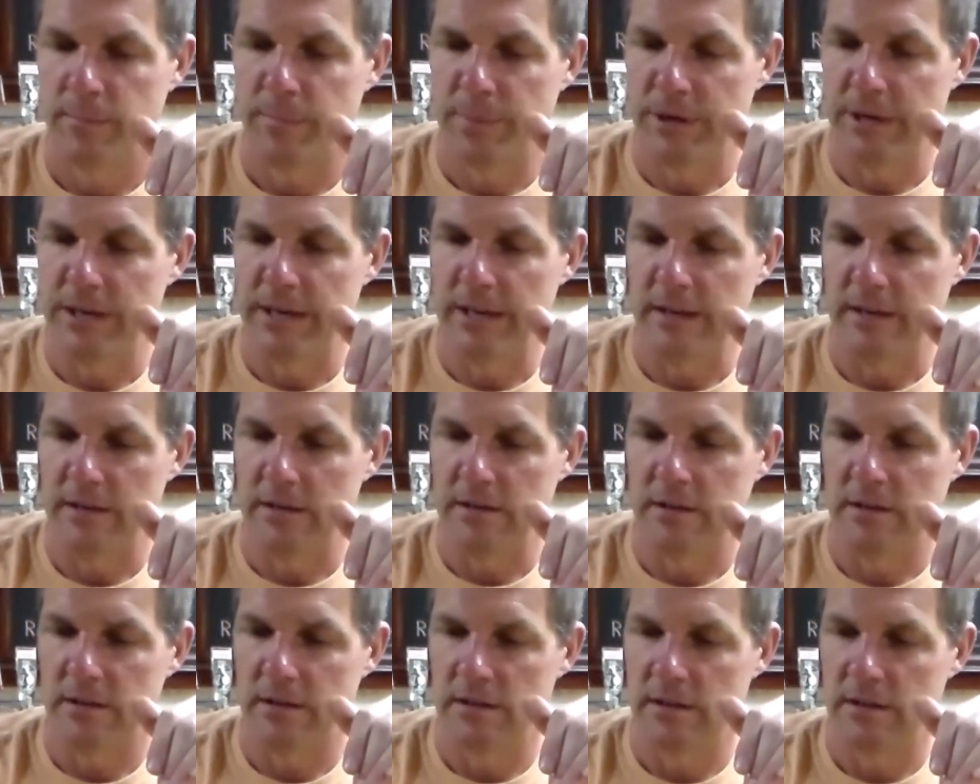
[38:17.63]
but
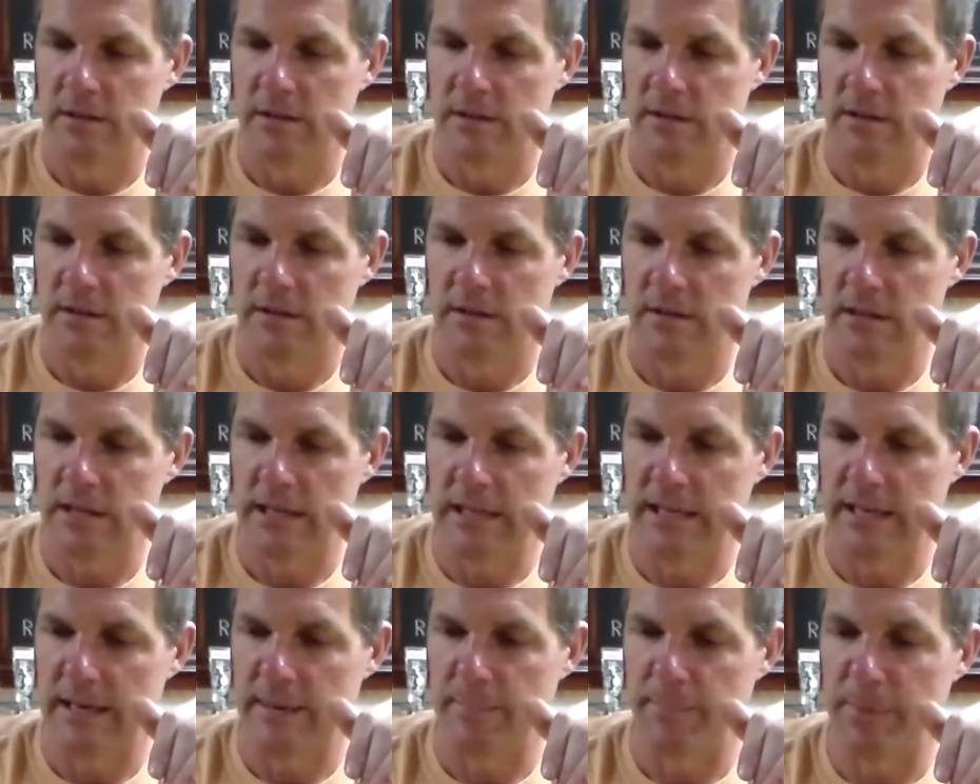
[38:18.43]

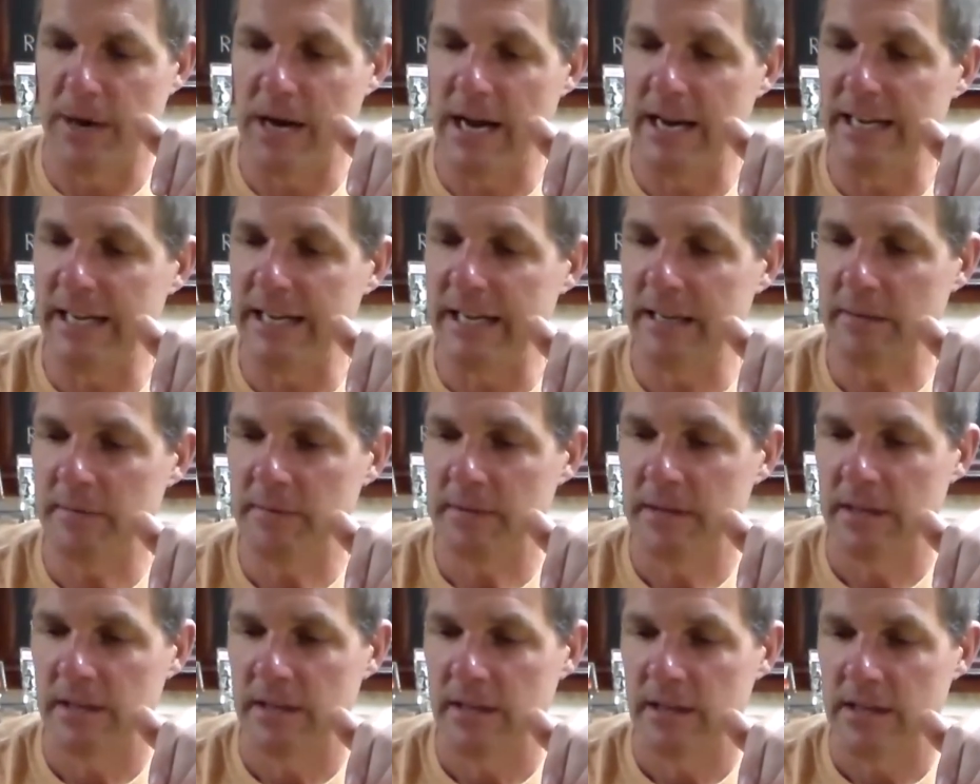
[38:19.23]
body,
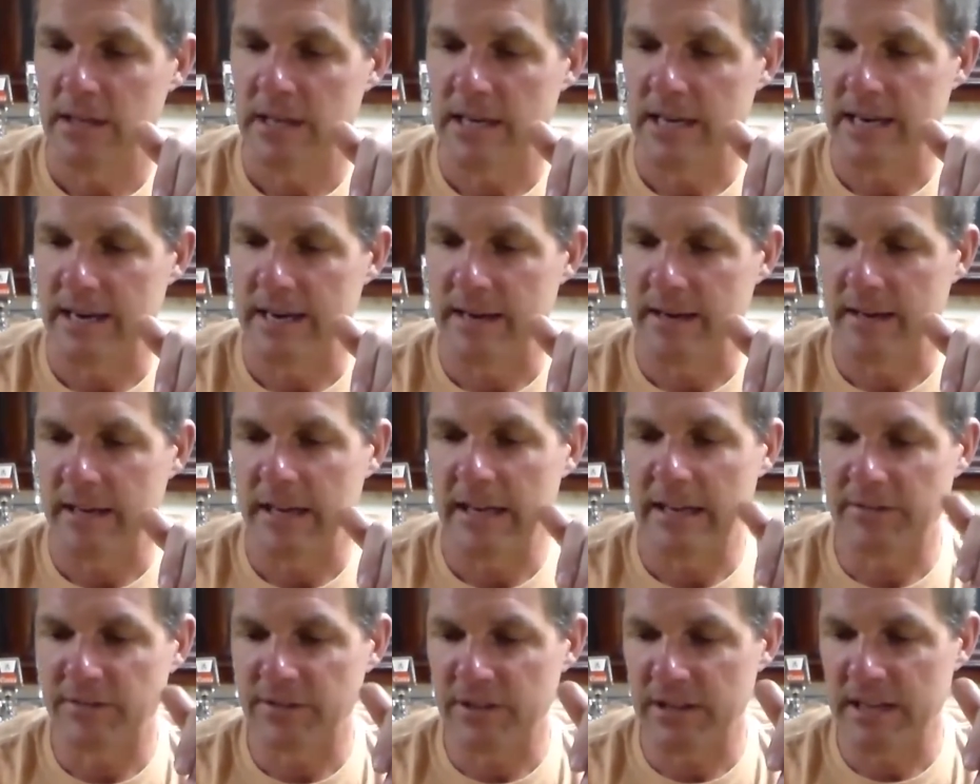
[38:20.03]

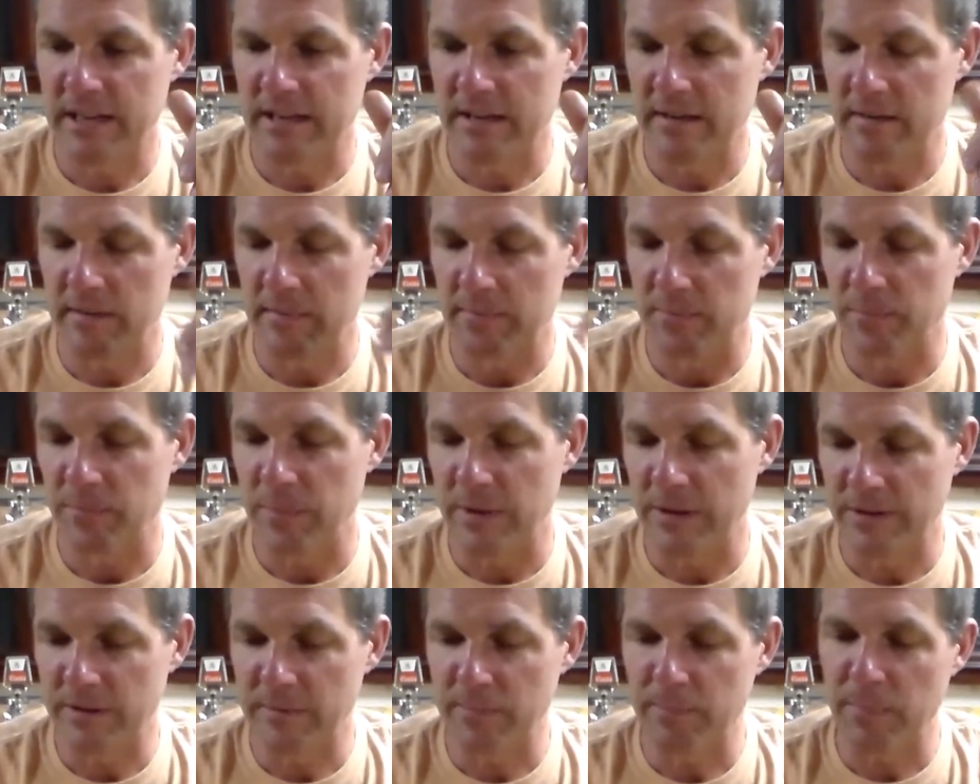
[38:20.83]
it's
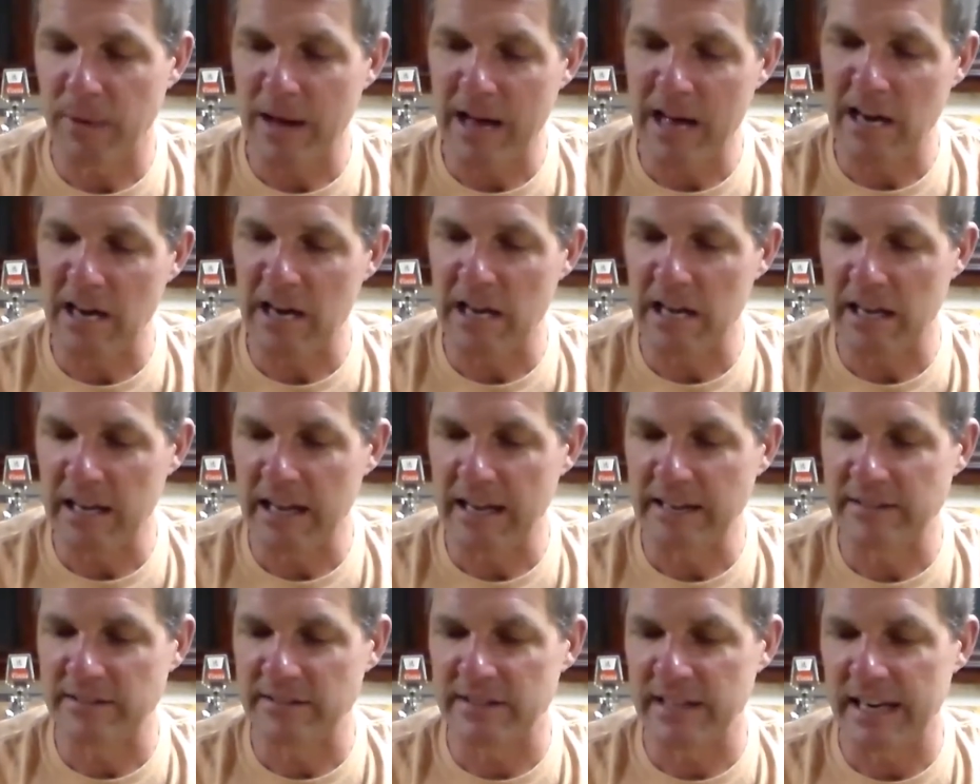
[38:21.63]
about,
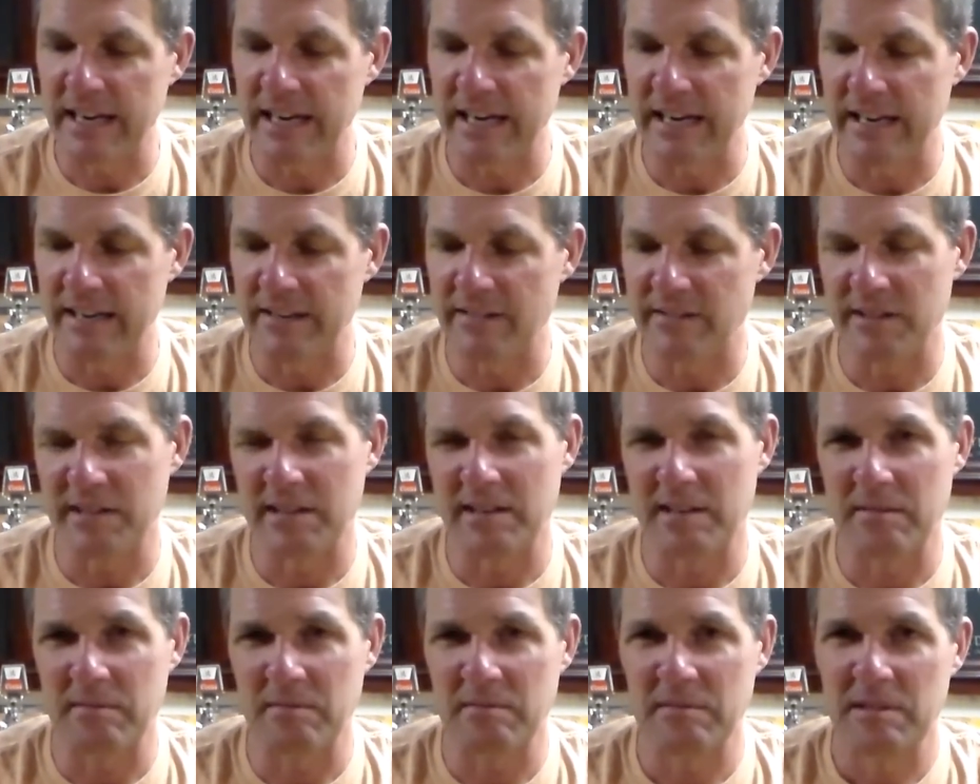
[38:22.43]
I'd say it's
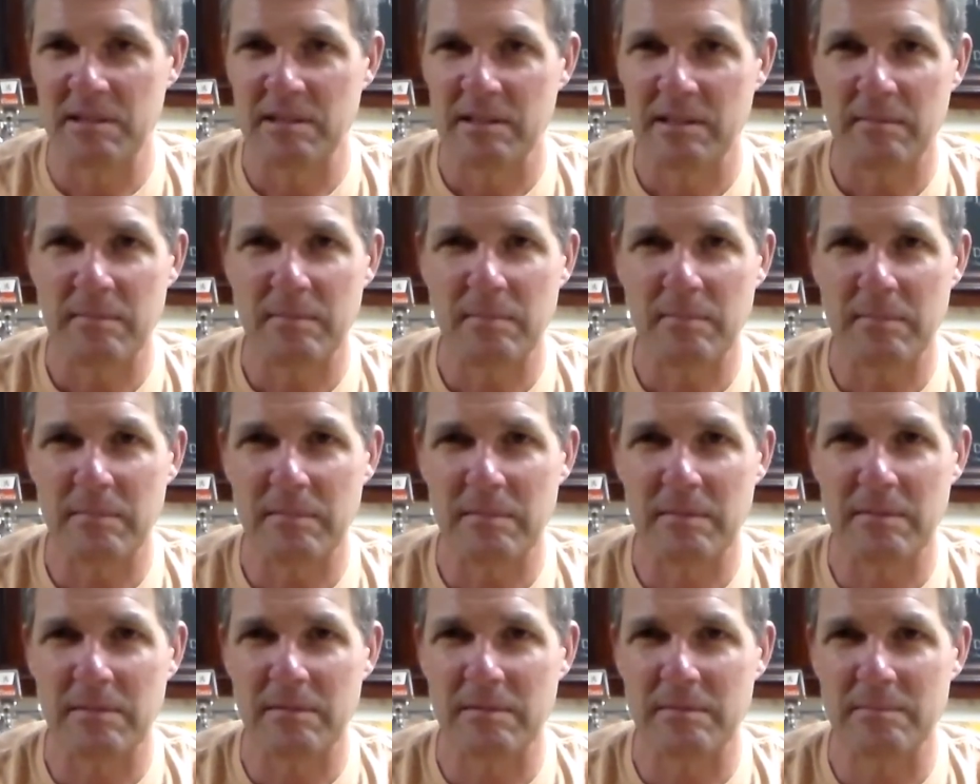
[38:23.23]
a
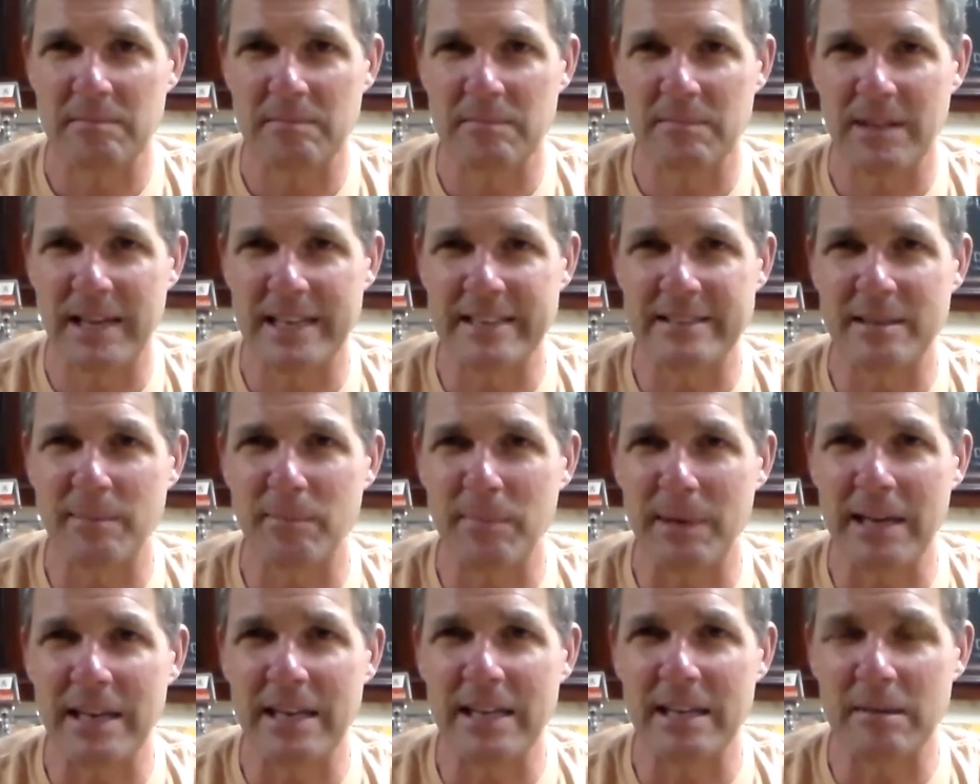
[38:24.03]
light to
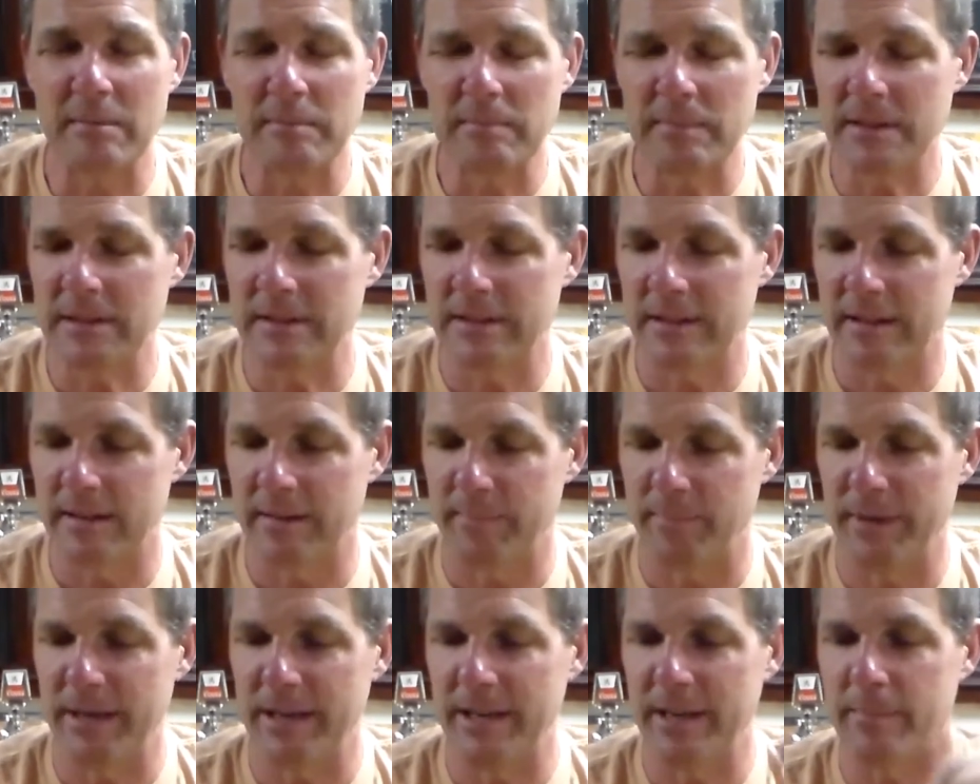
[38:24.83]
medium
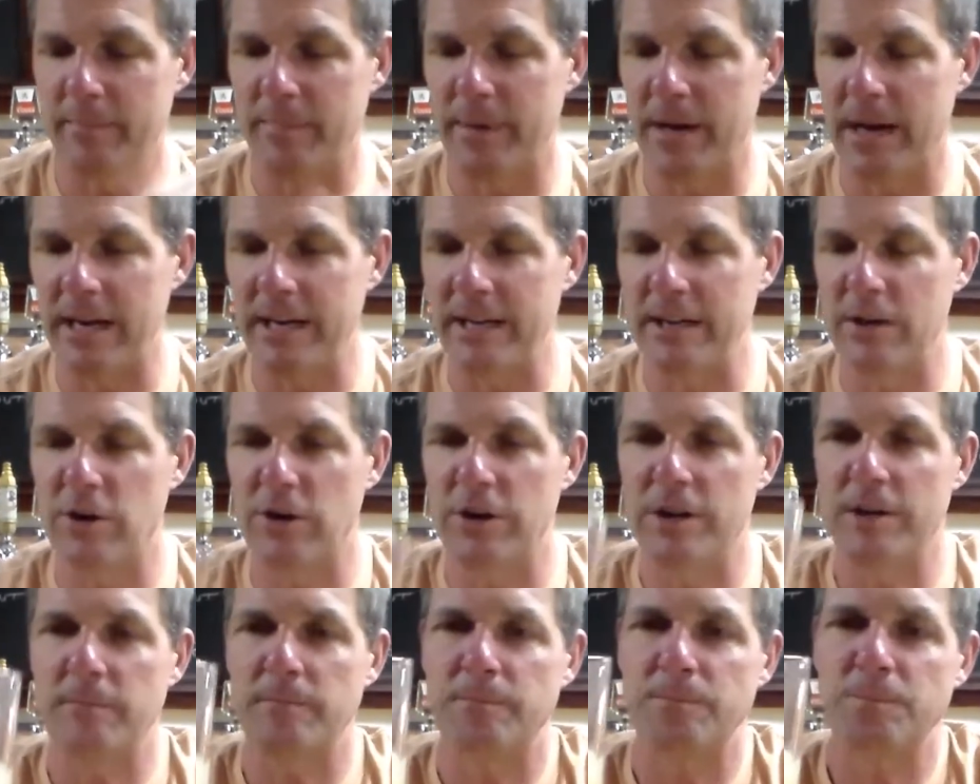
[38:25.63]
body
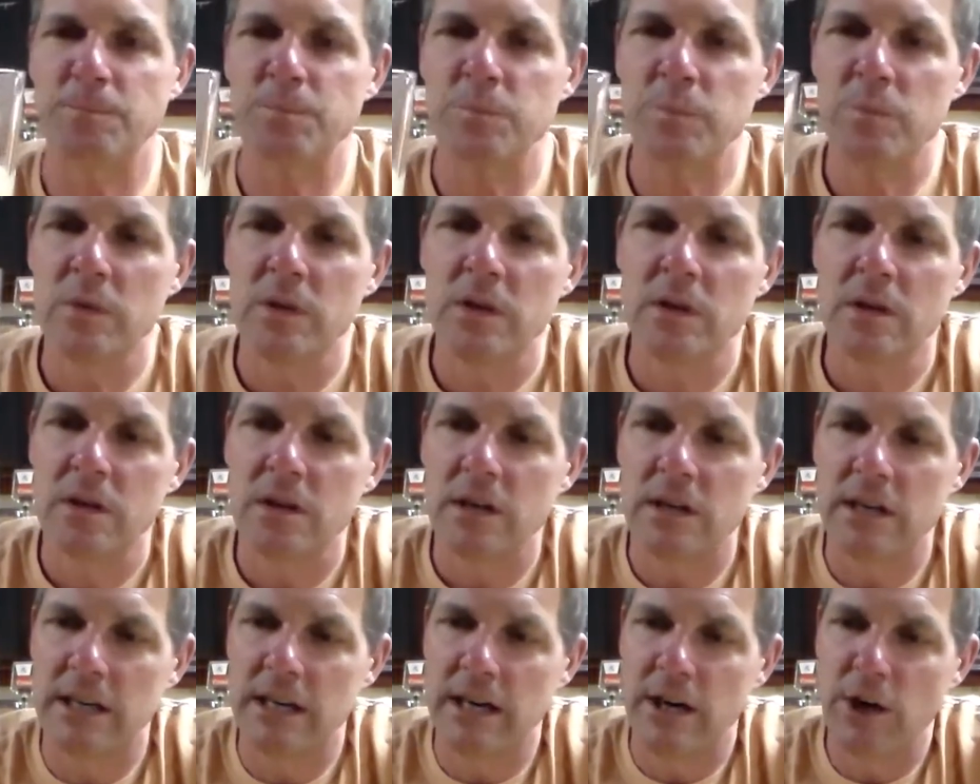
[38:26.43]
on it.
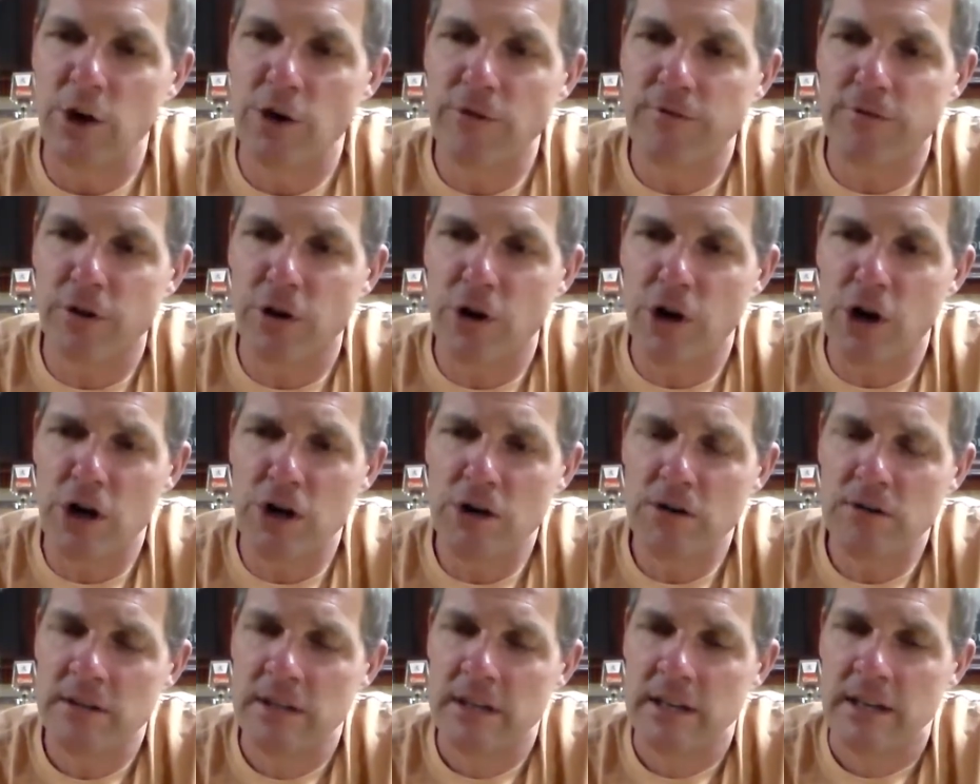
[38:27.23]

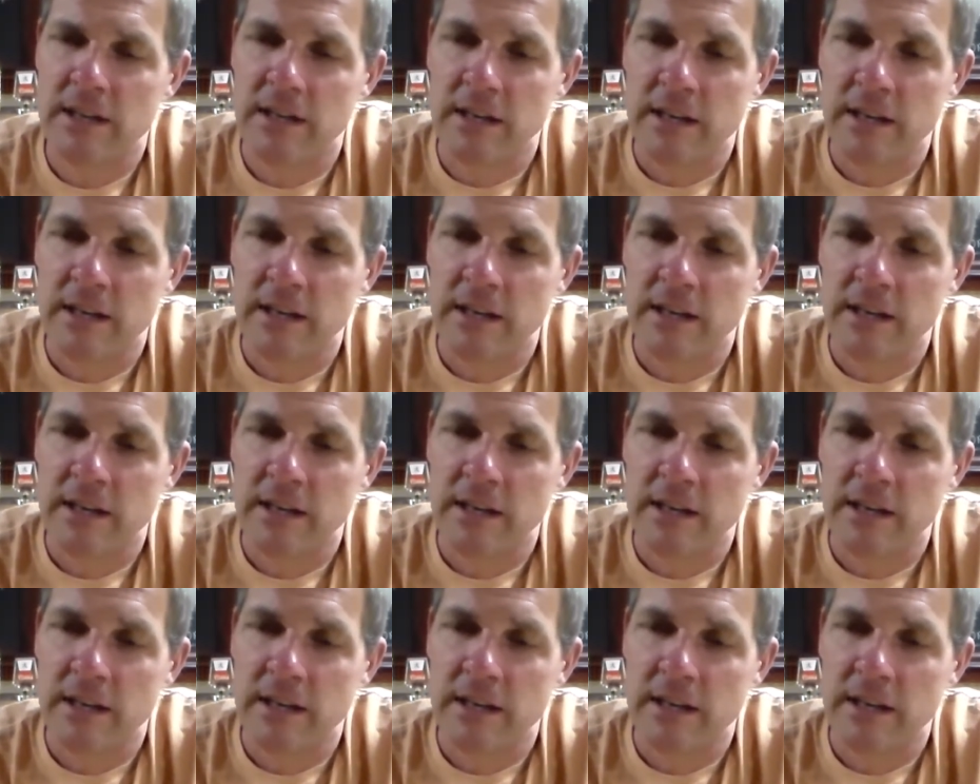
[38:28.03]
Overall,